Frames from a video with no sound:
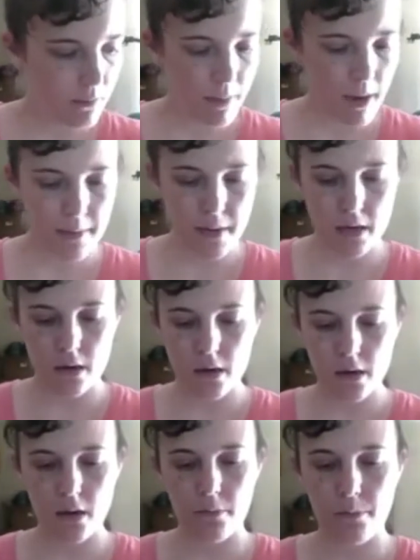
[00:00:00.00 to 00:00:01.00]
Baby
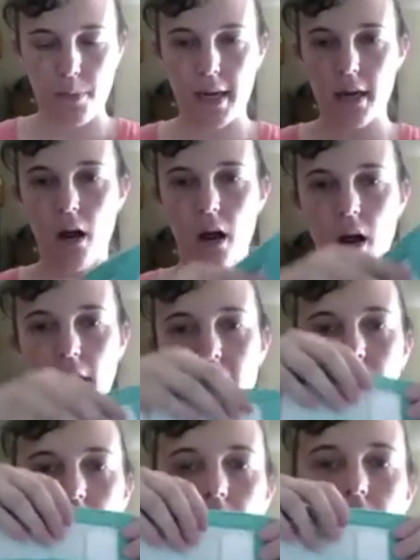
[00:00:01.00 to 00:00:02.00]

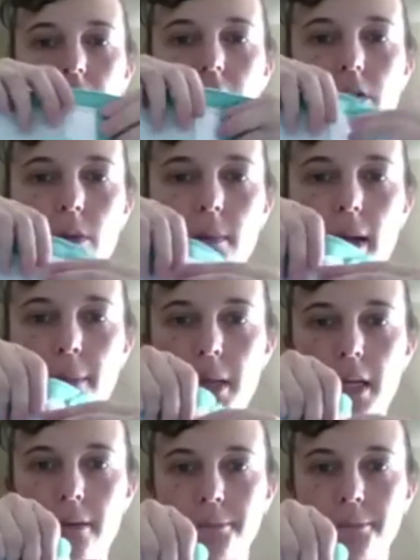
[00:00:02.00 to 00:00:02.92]
Behinds swim nappy,